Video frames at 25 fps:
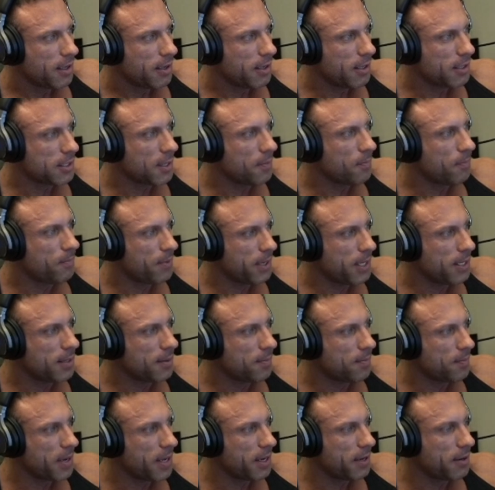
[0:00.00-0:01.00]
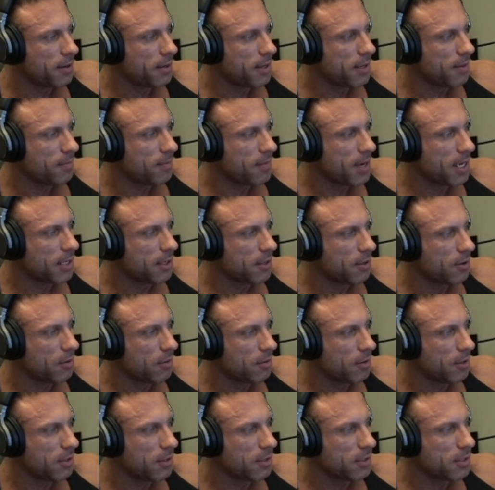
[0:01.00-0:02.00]
is a bit better than
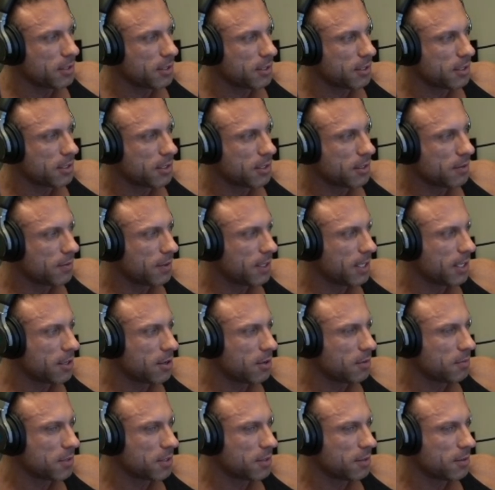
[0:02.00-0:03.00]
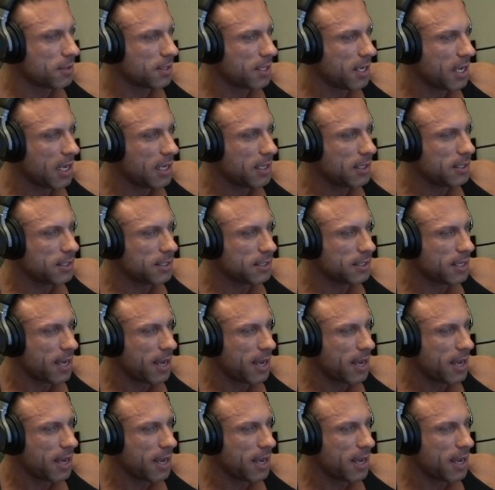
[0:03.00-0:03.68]
McDonald's when it comes to taste.